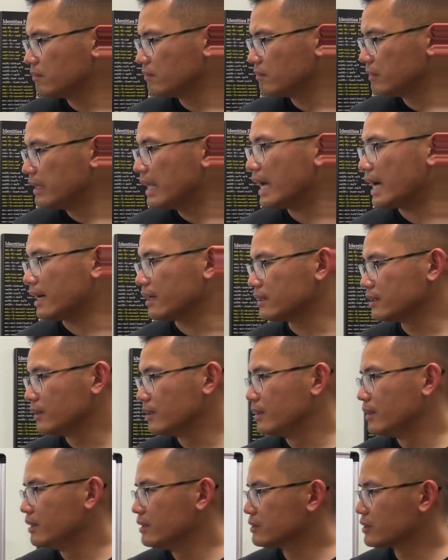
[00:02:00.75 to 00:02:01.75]
Yeah,
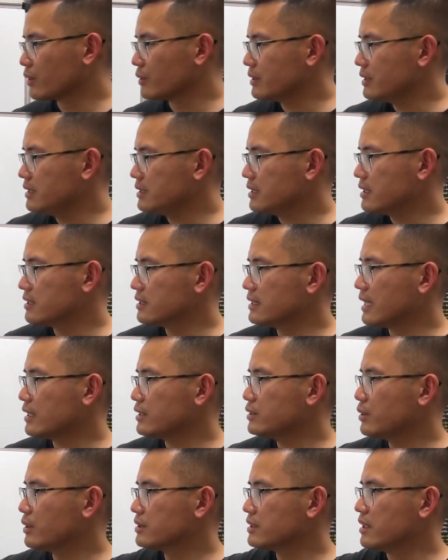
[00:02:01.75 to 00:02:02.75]
so this is
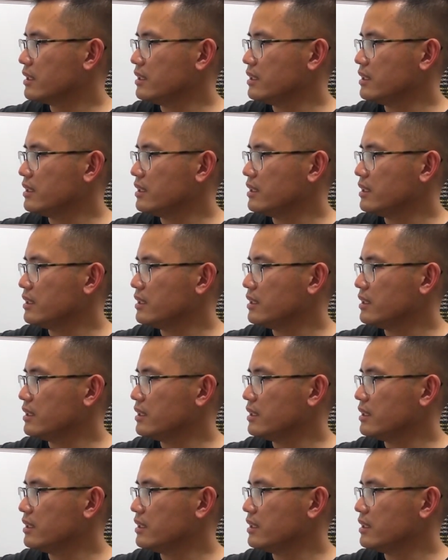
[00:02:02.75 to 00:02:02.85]
not just the